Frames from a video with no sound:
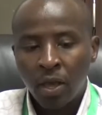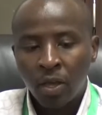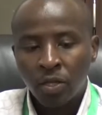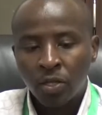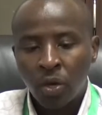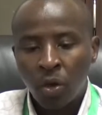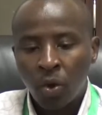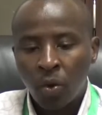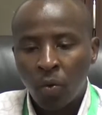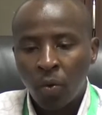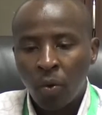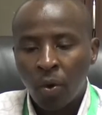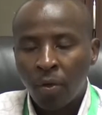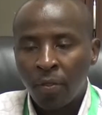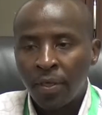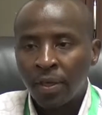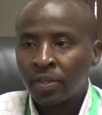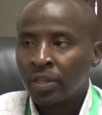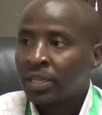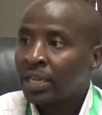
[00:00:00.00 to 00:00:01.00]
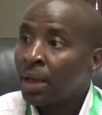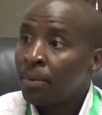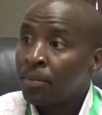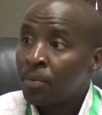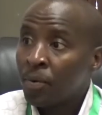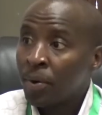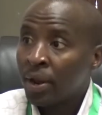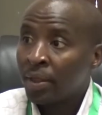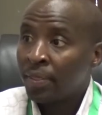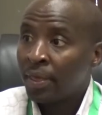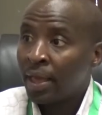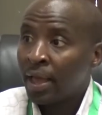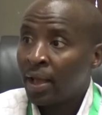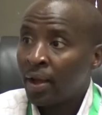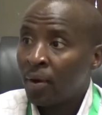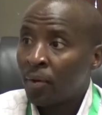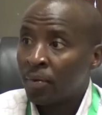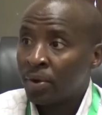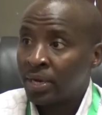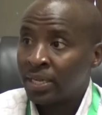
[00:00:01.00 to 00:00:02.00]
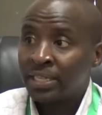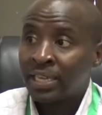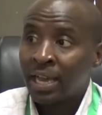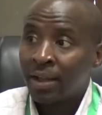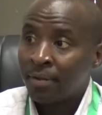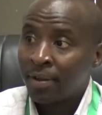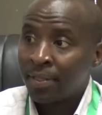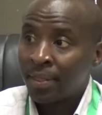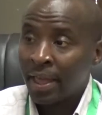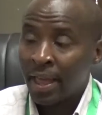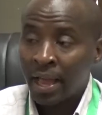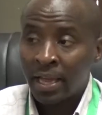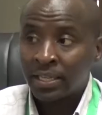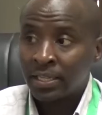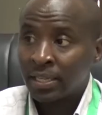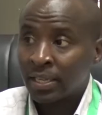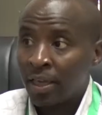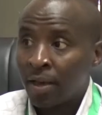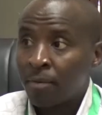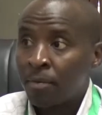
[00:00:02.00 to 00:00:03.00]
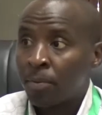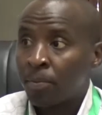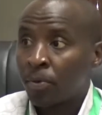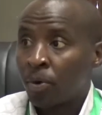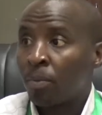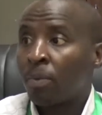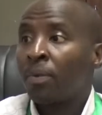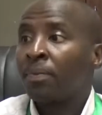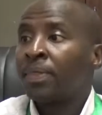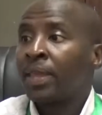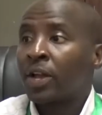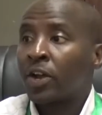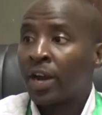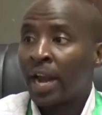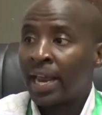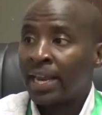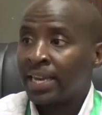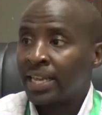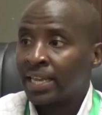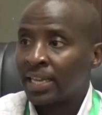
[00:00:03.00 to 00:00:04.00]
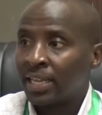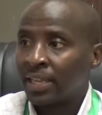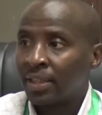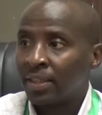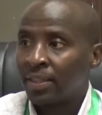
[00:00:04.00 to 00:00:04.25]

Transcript: So there's a time we went there, we discovered they have a problem in the grinding.